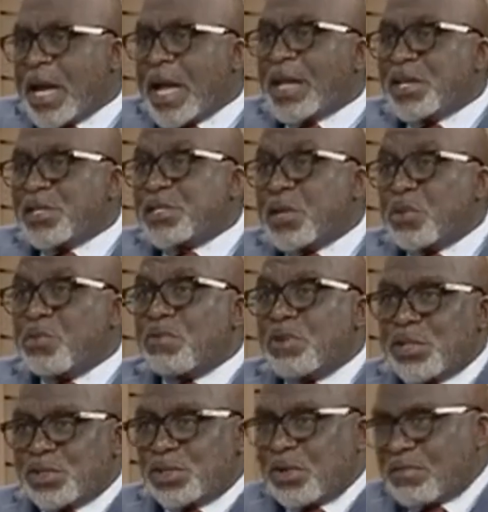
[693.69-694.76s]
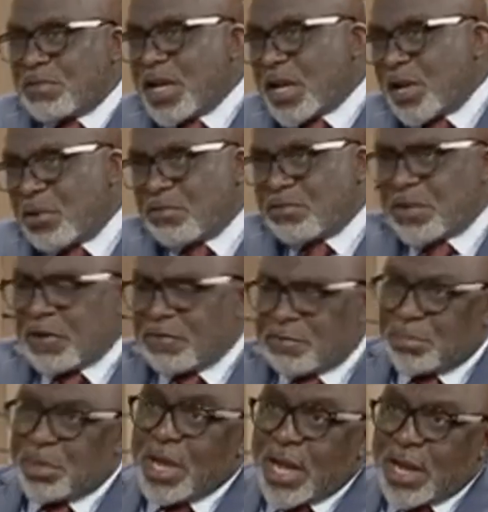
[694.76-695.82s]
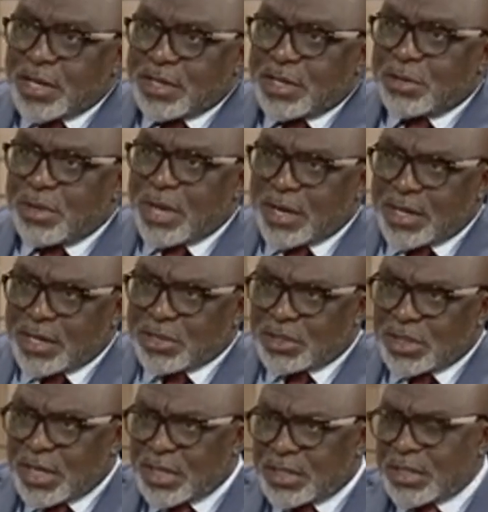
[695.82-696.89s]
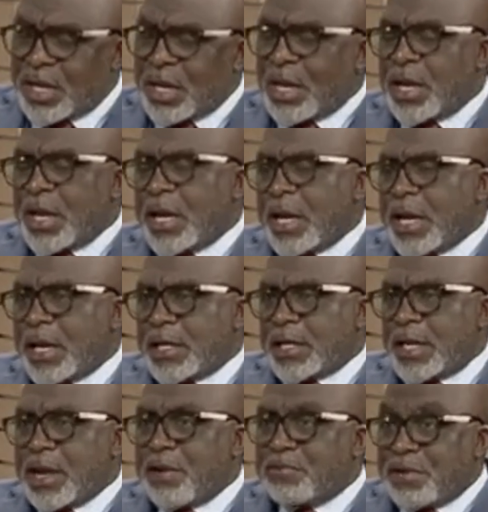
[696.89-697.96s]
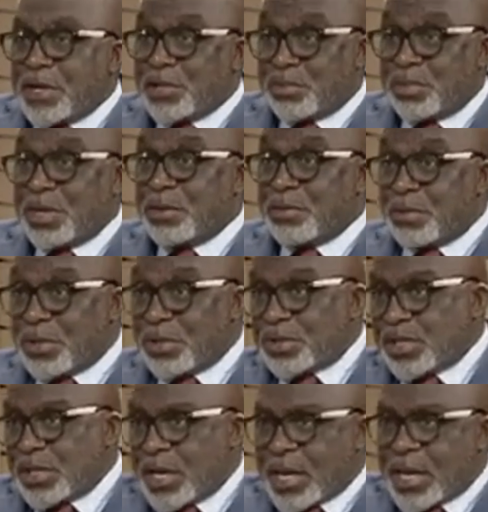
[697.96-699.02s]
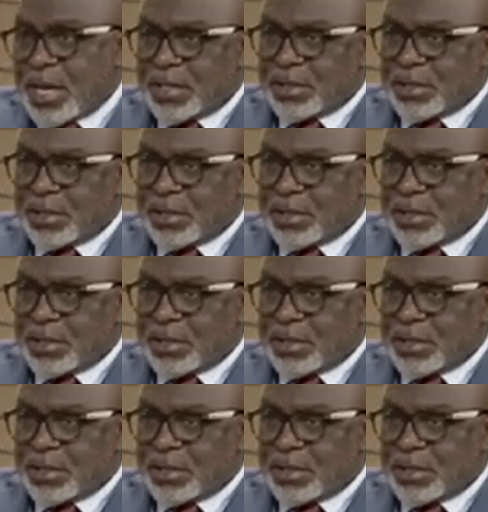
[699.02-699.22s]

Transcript: And it's equivalent of the head of FBI in the United States, and the FSB in Russia